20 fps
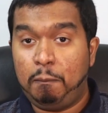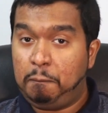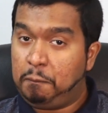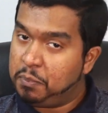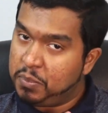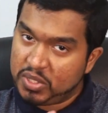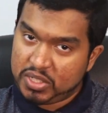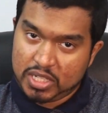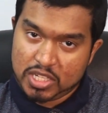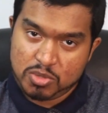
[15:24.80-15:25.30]

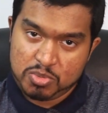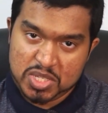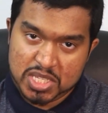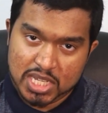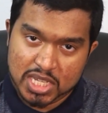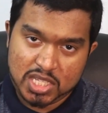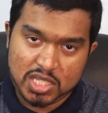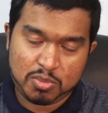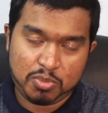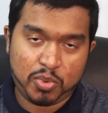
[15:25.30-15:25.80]
But that's
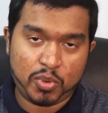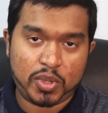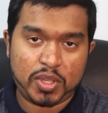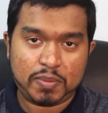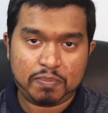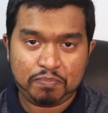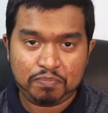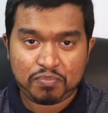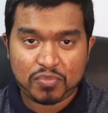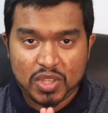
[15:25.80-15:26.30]
besides the
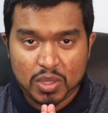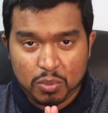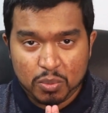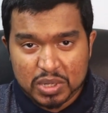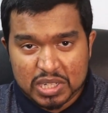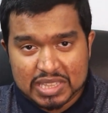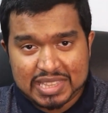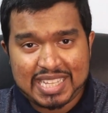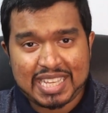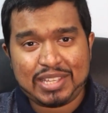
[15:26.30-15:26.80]
point. I want
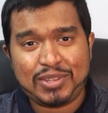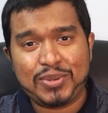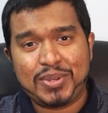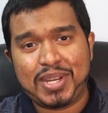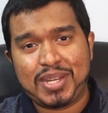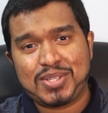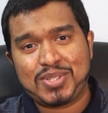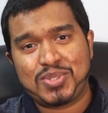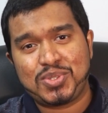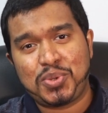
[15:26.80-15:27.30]
to thank you
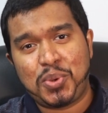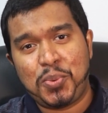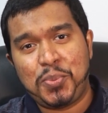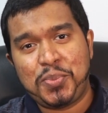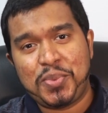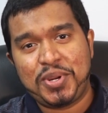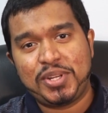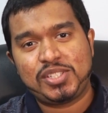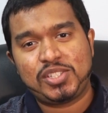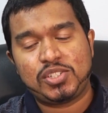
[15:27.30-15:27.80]
guys so
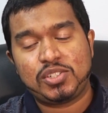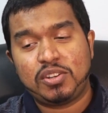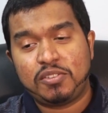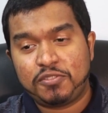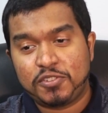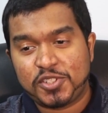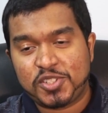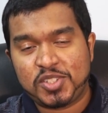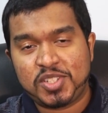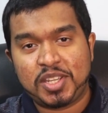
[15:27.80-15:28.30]
much
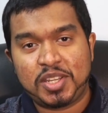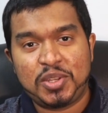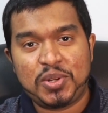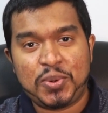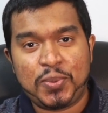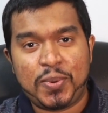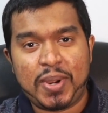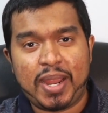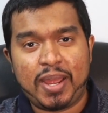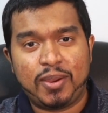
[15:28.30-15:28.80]
for sticking
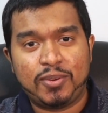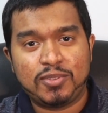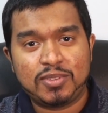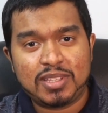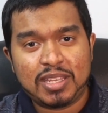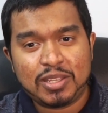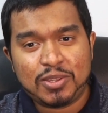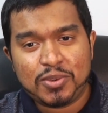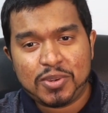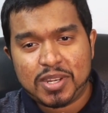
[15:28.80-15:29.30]
around.
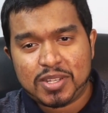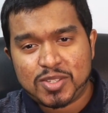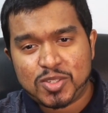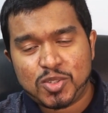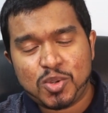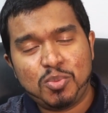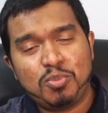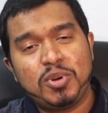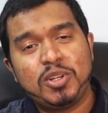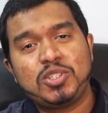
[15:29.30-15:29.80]
Thank you guys so
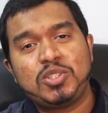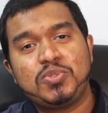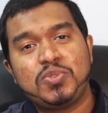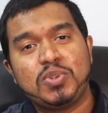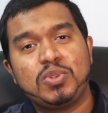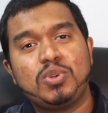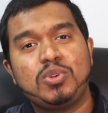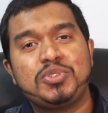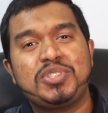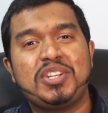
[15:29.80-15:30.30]
much for
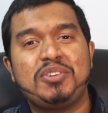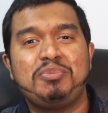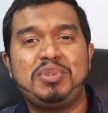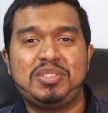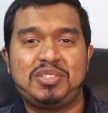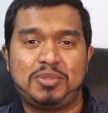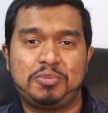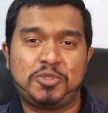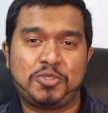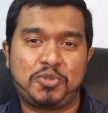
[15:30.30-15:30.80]
those that have been
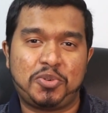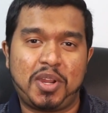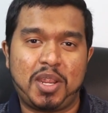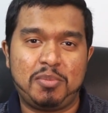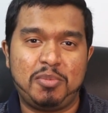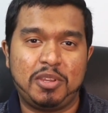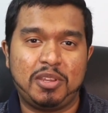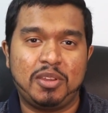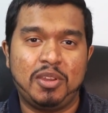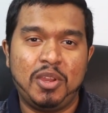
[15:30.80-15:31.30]

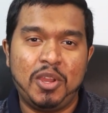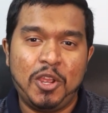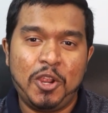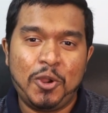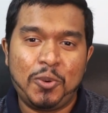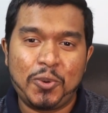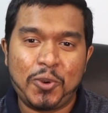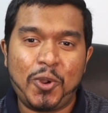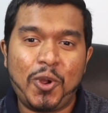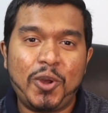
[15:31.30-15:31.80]
subscribing.
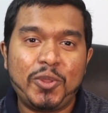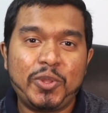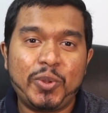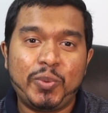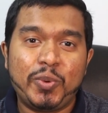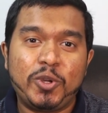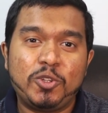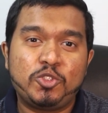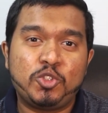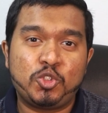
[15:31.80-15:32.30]
We're on the
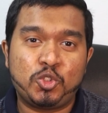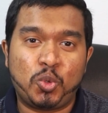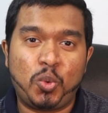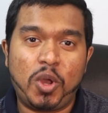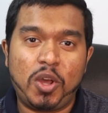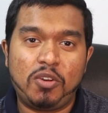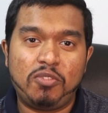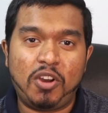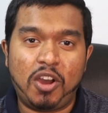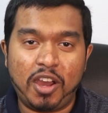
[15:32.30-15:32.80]
road to
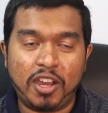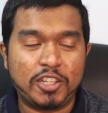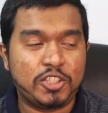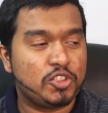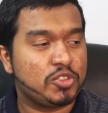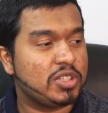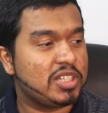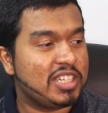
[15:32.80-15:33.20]
1,200.